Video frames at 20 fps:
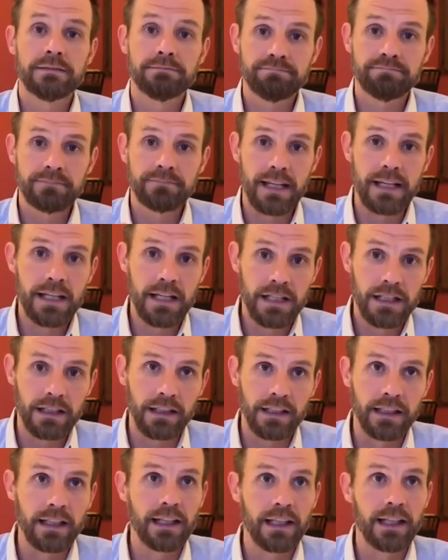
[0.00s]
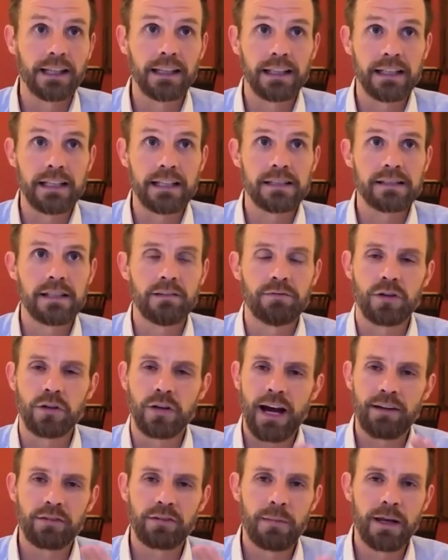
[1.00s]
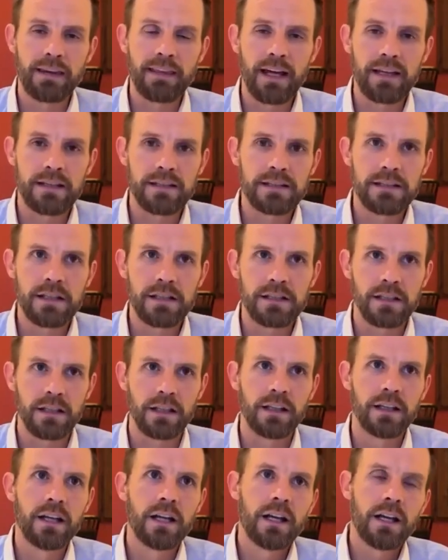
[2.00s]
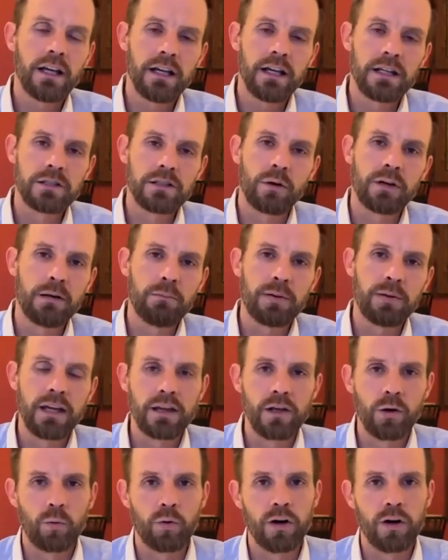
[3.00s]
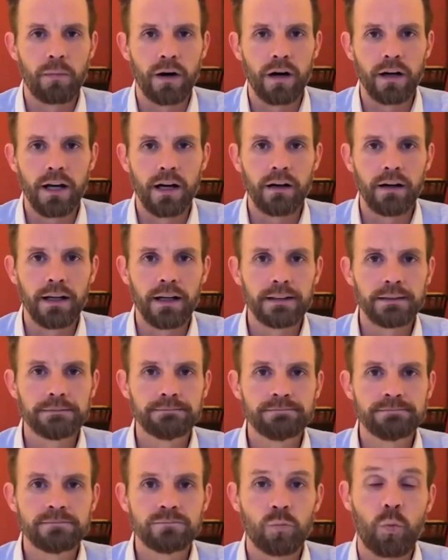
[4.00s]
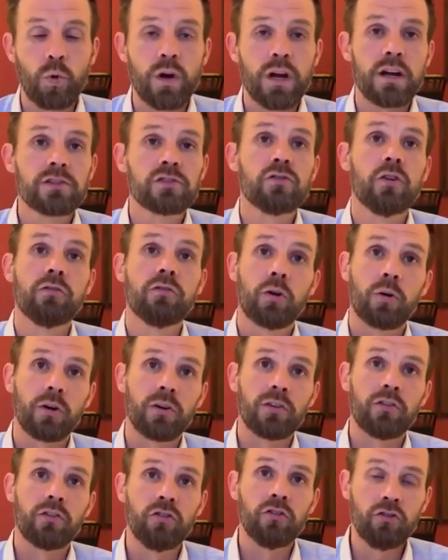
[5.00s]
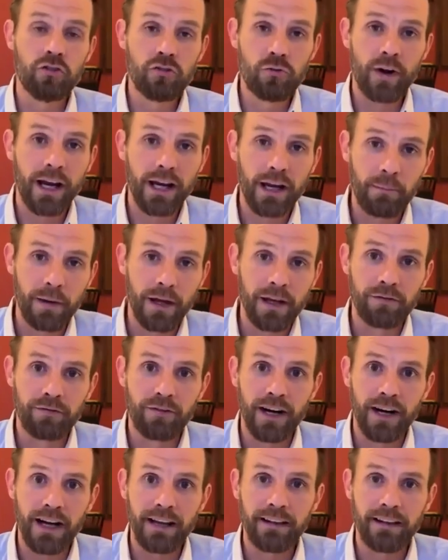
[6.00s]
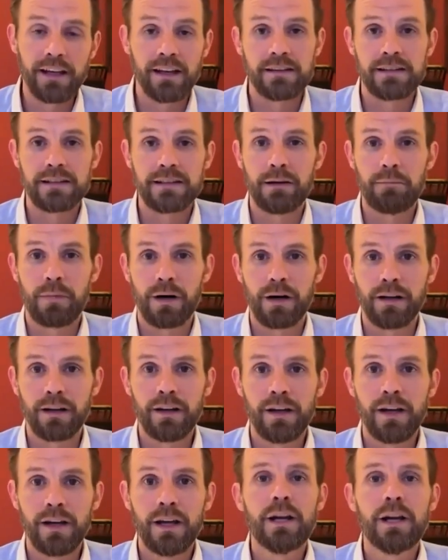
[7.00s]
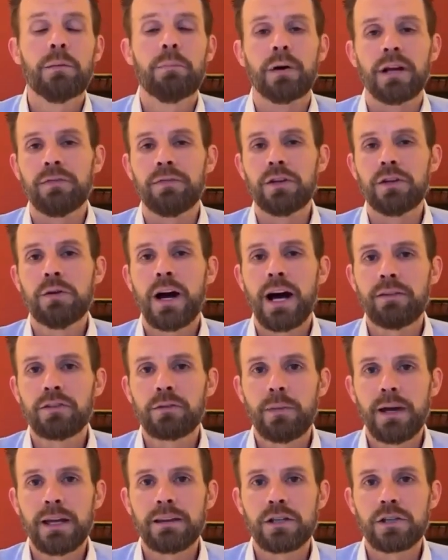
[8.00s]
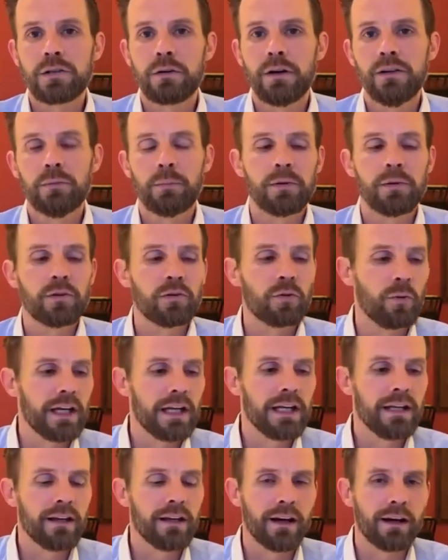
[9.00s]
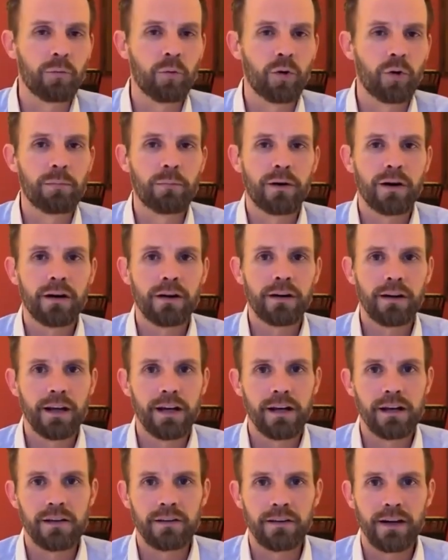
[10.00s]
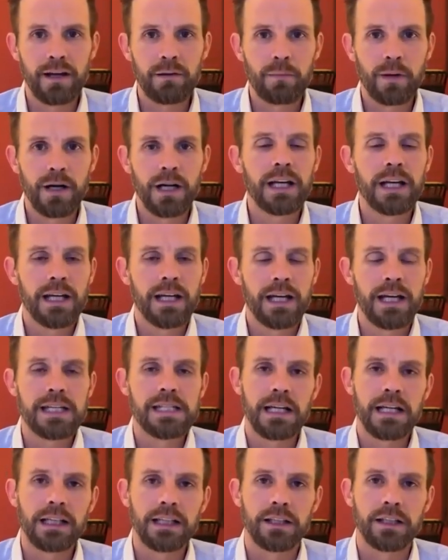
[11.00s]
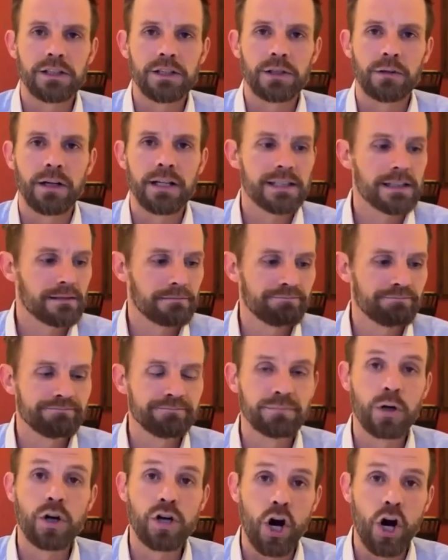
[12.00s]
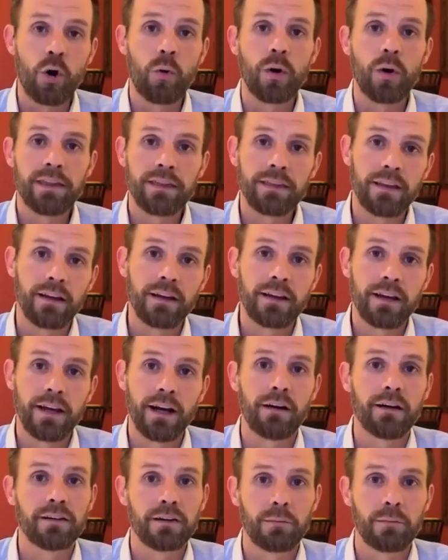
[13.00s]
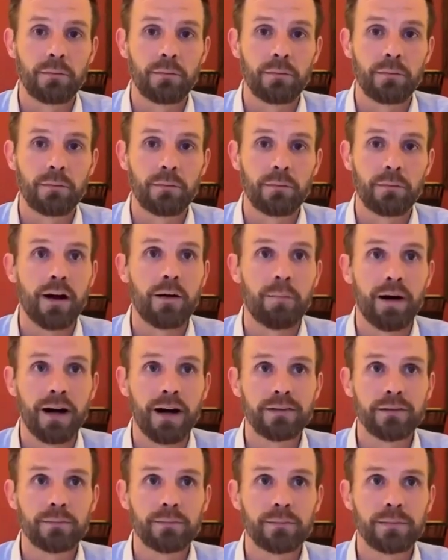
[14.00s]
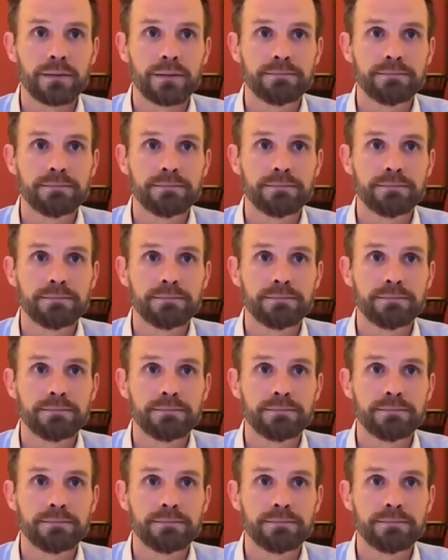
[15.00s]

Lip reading: initially, at least, if you have to make that decision, is going to be in the word mark area. We also, of course, do recommend filing a design mark, but if you have to make the choice between a word mark and a design mark, it's a clear choice. Go with the character mark if at all possible.